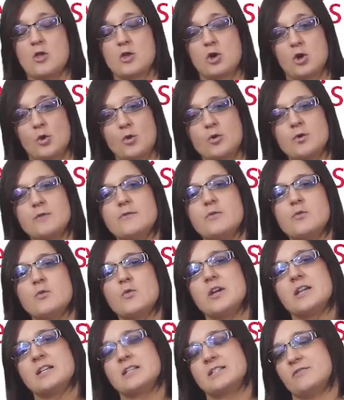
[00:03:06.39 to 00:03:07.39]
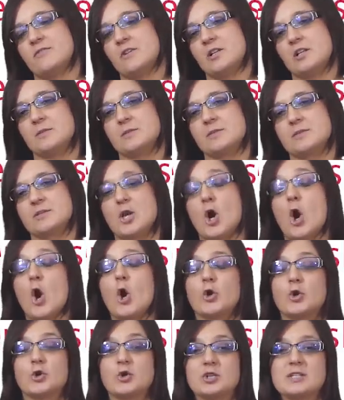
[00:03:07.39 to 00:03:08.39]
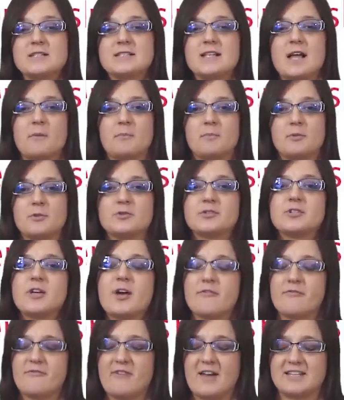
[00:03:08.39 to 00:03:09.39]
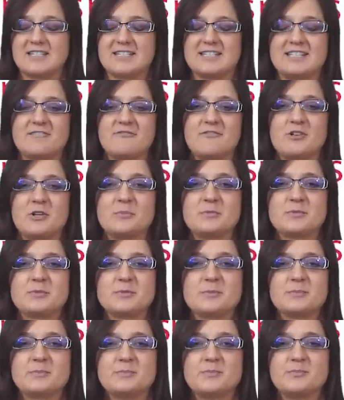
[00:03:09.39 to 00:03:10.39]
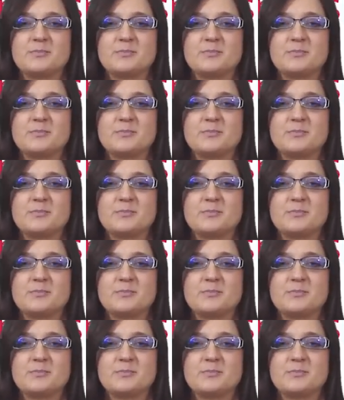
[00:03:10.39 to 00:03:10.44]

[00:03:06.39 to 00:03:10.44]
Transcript: The Lord of the Rings films are good examples of fantasy films.